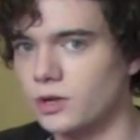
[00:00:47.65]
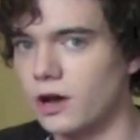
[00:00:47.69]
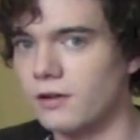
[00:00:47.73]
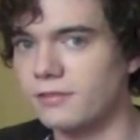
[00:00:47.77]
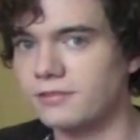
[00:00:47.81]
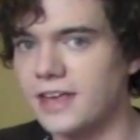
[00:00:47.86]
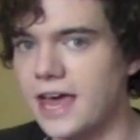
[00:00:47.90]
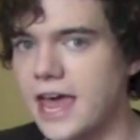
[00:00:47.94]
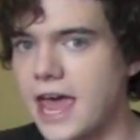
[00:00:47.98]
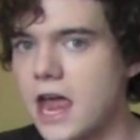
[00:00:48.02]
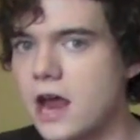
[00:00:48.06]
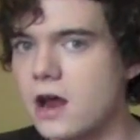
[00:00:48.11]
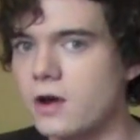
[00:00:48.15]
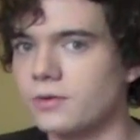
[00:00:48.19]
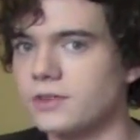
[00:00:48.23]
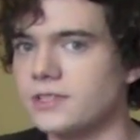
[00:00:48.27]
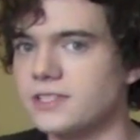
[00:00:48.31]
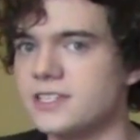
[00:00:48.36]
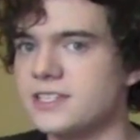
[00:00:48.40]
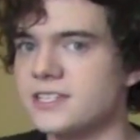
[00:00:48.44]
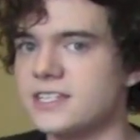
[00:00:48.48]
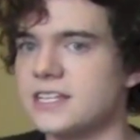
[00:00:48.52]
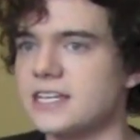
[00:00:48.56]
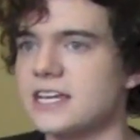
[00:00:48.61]
went off the air
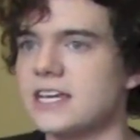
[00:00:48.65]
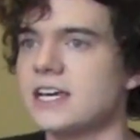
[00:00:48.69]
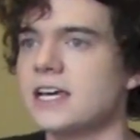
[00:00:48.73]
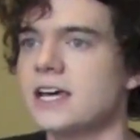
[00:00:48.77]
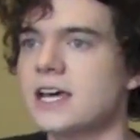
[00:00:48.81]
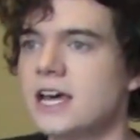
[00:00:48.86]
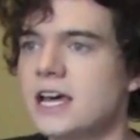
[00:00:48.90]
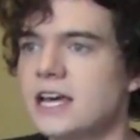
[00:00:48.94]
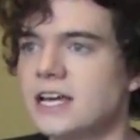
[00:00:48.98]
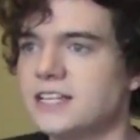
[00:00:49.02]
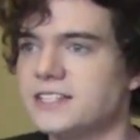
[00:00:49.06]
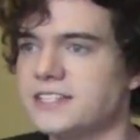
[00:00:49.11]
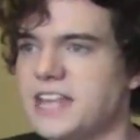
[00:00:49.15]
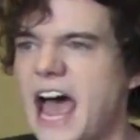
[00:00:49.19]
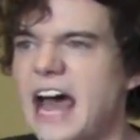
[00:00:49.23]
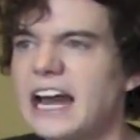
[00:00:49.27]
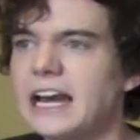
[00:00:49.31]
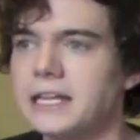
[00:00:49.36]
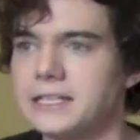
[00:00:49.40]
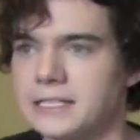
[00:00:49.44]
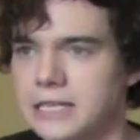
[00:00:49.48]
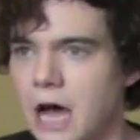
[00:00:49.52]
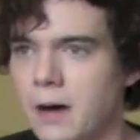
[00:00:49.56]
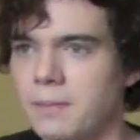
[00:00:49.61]
and see
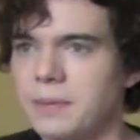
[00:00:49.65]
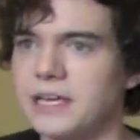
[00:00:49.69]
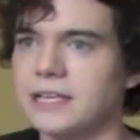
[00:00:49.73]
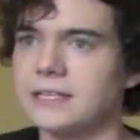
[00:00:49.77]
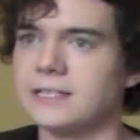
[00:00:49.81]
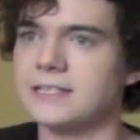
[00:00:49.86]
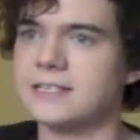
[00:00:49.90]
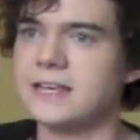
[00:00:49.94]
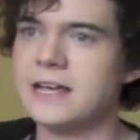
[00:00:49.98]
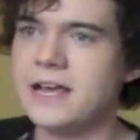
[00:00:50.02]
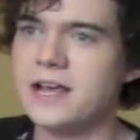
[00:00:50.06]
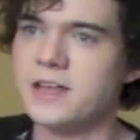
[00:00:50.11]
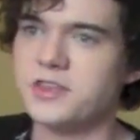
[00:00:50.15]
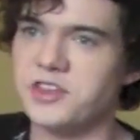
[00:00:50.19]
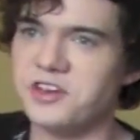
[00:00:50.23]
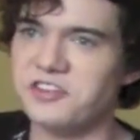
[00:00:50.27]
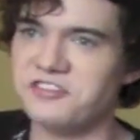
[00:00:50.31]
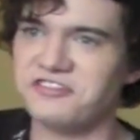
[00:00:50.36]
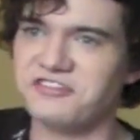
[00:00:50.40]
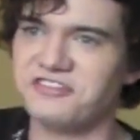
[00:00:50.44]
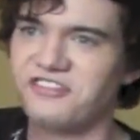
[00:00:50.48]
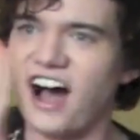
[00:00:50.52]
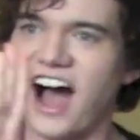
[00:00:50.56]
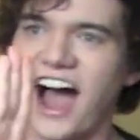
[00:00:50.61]
Teletubbies, the
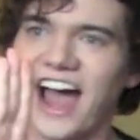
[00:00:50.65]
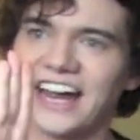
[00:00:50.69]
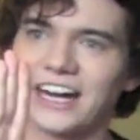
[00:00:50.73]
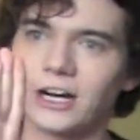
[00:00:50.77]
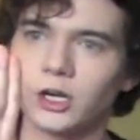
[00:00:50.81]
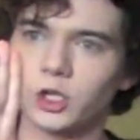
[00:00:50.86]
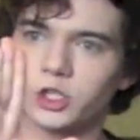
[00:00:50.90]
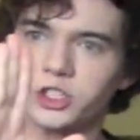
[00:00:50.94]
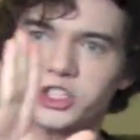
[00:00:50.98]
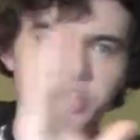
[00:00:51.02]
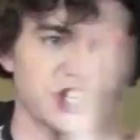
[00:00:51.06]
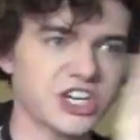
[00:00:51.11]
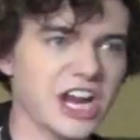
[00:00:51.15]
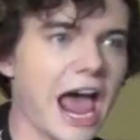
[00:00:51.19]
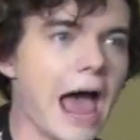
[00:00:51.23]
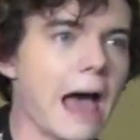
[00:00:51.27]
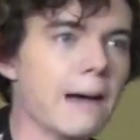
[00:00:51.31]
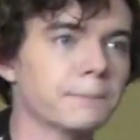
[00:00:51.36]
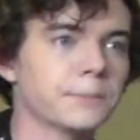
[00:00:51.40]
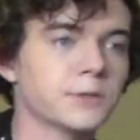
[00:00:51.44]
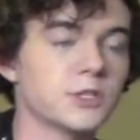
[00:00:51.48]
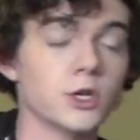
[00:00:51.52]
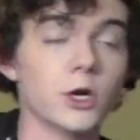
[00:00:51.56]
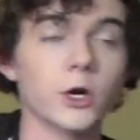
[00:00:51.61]
final
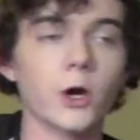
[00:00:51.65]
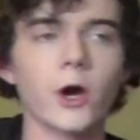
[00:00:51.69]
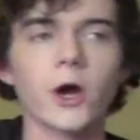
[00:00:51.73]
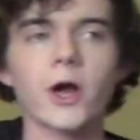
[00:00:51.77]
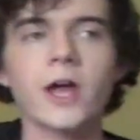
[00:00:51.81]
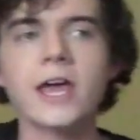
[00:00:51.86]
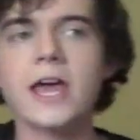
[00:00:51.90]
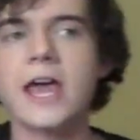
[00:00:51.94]
chapter.